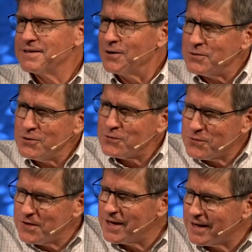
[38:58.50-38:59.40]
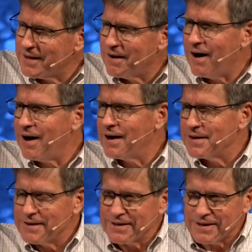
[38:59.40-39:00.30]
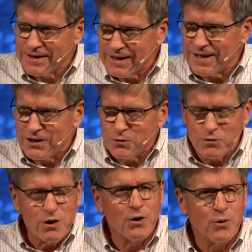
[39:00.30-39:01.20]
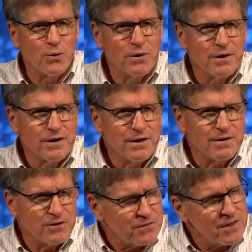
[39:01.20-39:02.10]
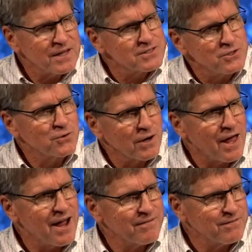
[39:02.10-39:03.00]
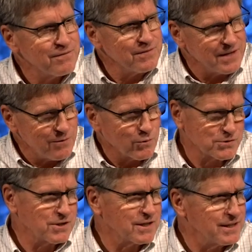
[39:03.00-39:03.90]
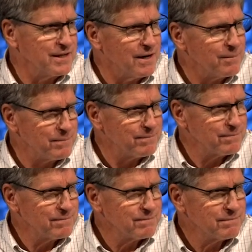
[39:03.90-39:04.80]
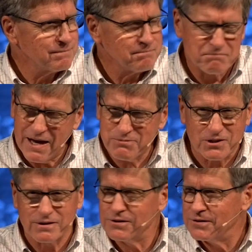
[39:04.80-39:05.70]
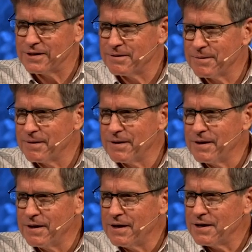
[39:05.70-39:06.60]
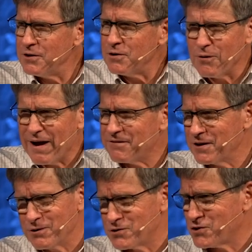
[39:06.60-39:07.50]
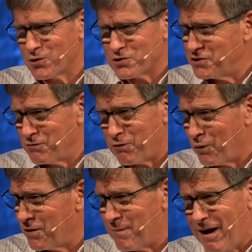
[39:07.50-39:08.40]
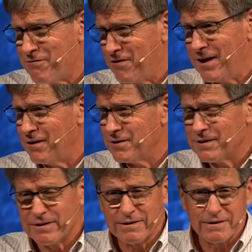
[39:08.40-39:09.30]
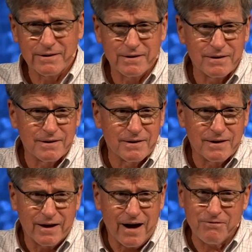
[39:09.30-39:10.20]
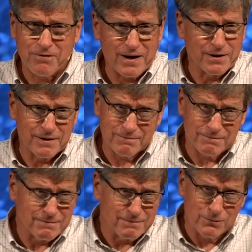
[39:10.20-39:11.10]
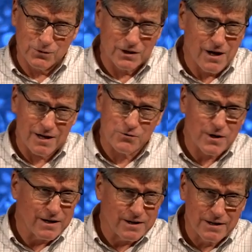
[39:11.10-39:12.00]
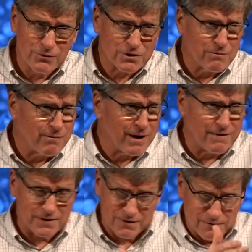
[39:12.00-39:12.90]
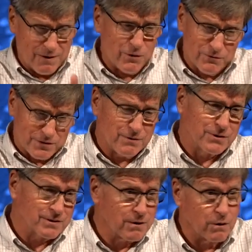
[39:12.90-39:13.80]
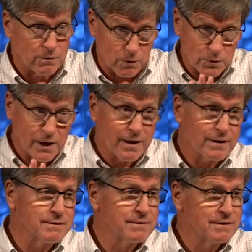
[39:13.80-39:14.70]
Don't you think God can let you know the things in your life that he wants to clean up? Absolutely. You don't have to go searching for them. I've found. I've found that when God's ready to deal with something in my life, He's we're going to deal with this. Okay.